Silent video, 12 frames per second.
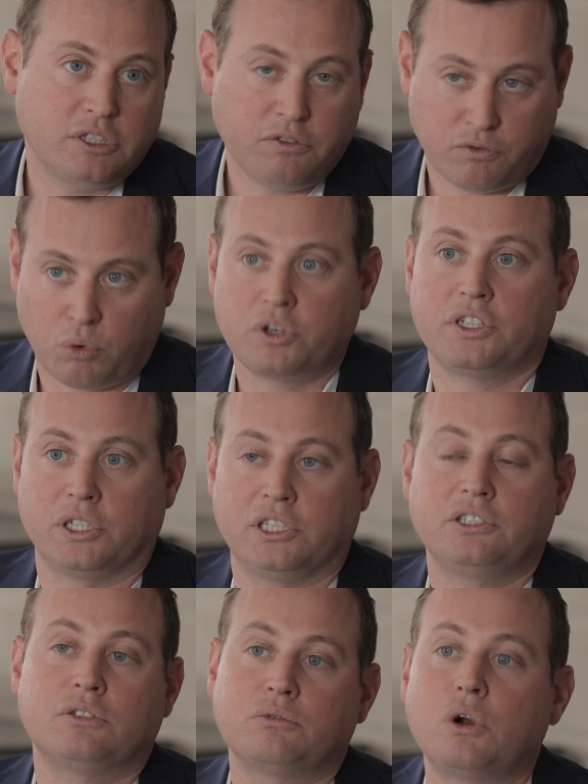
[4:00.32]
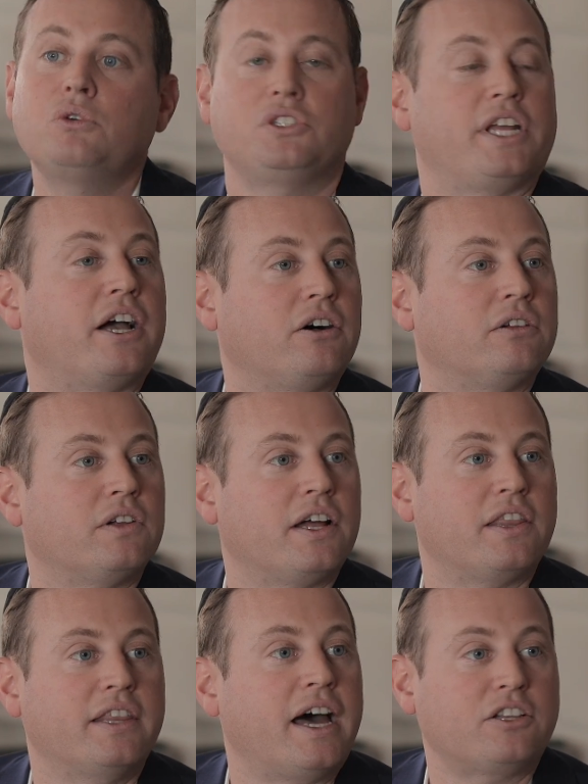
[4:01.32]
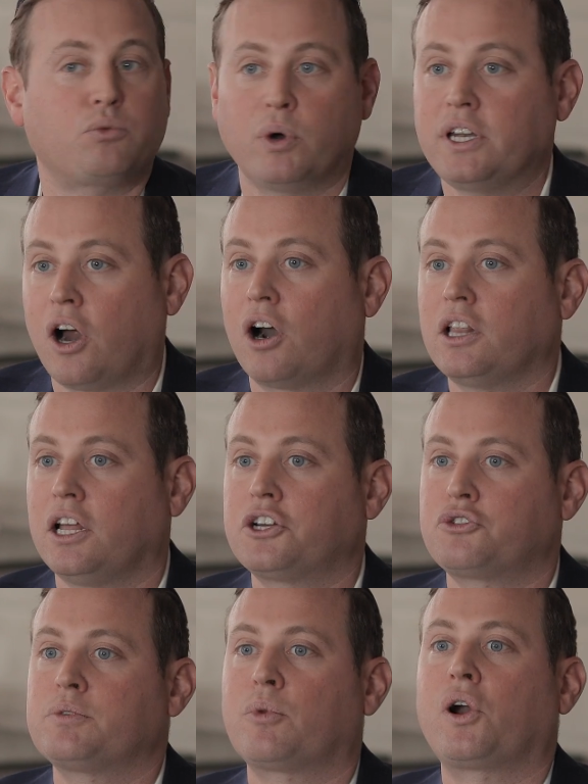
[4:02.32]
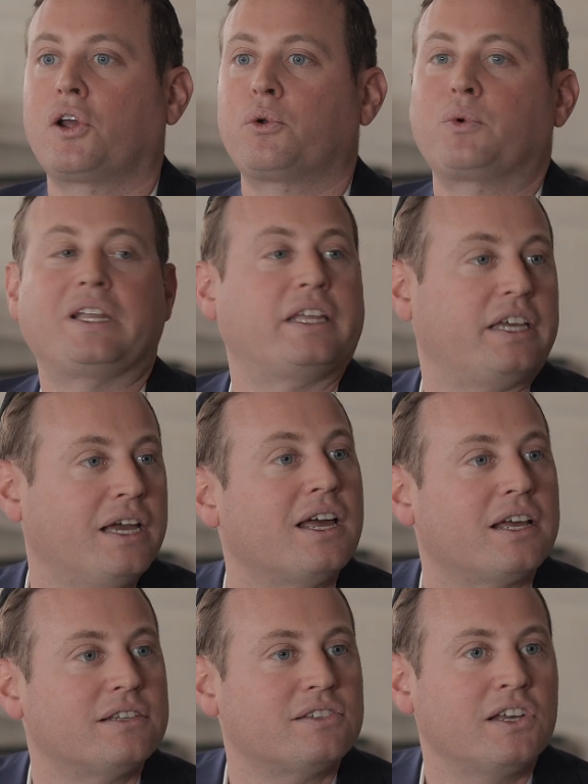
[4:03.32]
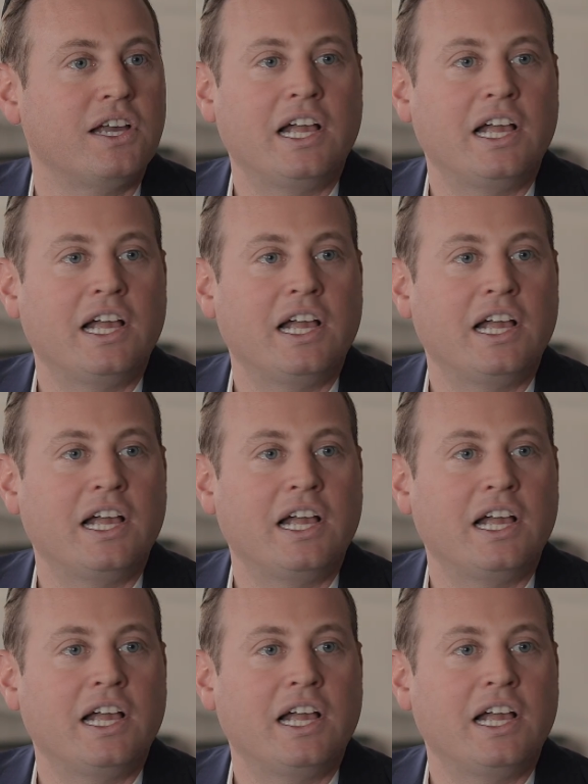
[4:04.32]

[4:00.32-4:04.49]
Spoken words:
Forest Hill and Rosedale. And that's what our luxury market really is.